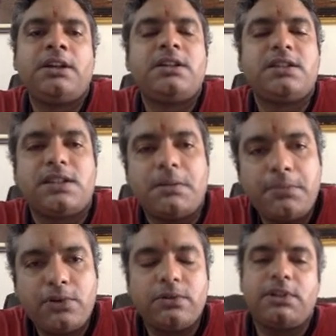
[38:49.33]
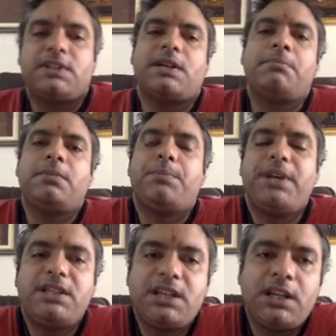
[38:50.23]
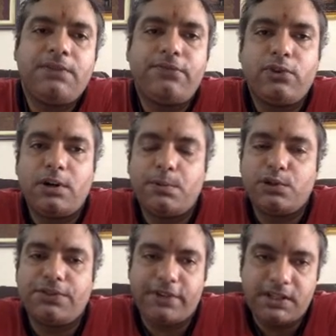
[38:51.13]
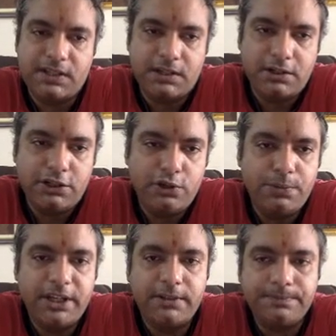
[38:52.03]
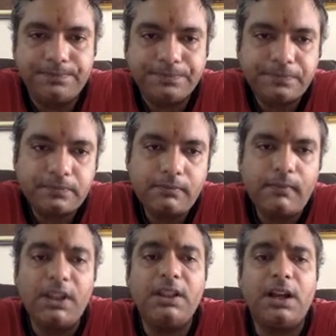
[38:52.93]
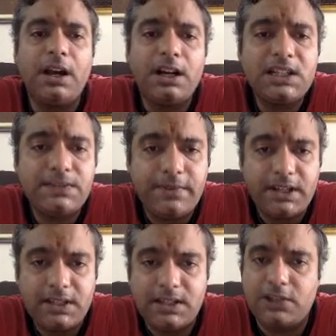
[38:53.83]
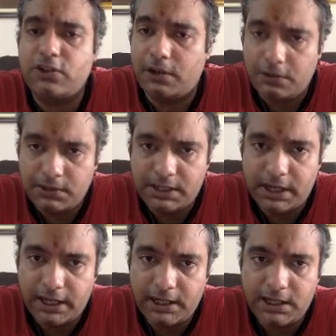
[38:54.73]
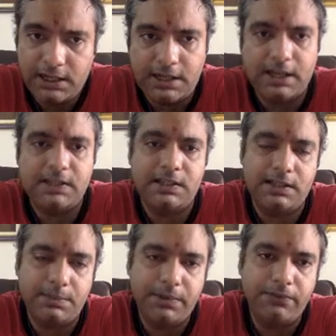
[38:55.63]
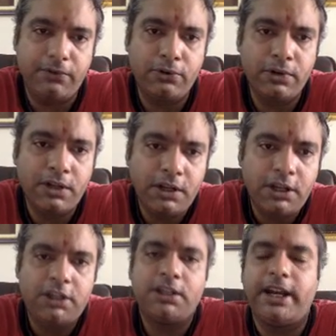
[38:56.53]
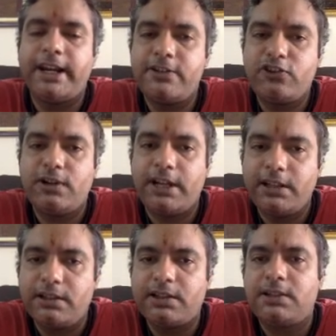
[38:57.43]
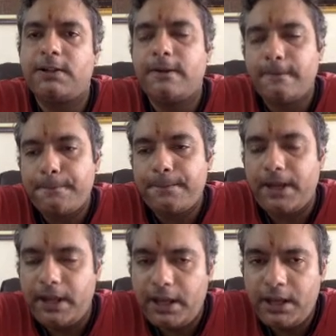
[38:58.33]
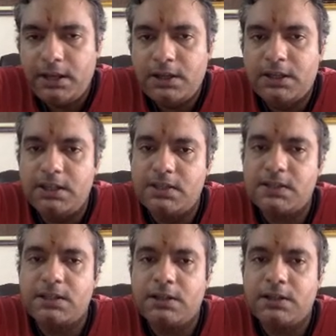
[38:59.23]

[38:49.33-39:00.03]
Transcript: Some basic info about the face-centered cubic. The hard spheres touch along the diagonal, as I said before. The edge length A is